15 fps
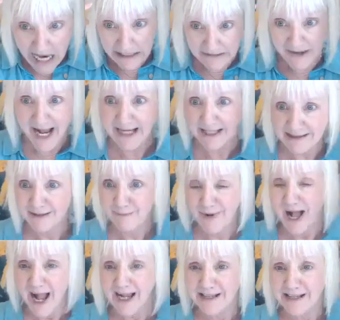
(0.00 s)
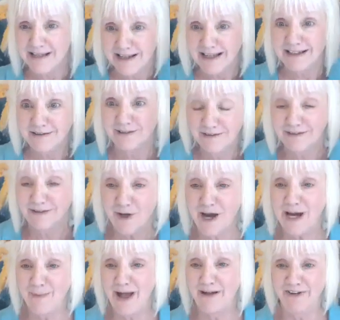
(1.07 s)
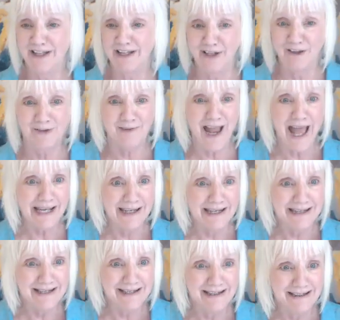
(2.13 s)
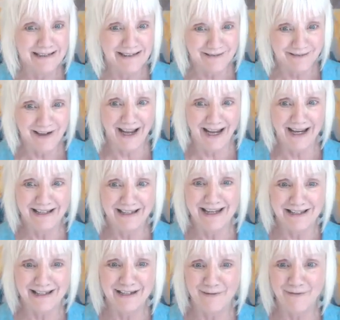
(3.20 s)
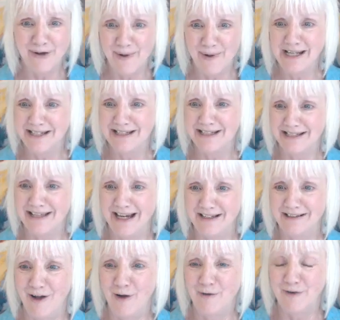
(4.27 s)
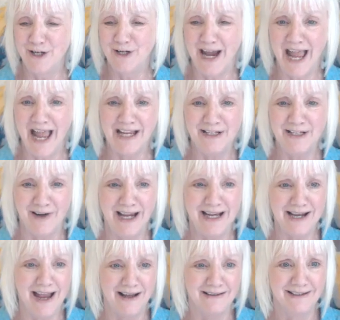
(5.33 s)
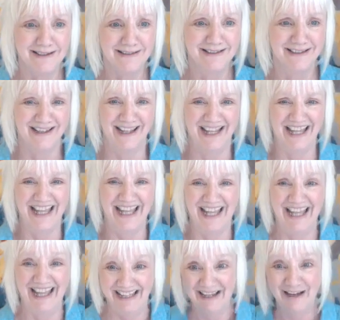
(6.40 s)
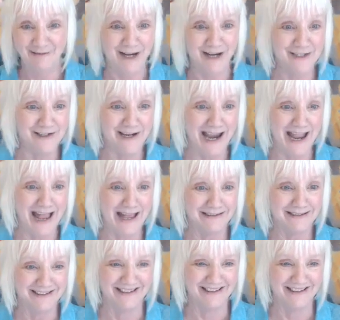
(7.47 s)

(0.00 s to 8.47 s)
all right. The mind, talk about feeling threatened, right? Isn't everybody just like over your edge right now? Raise your hand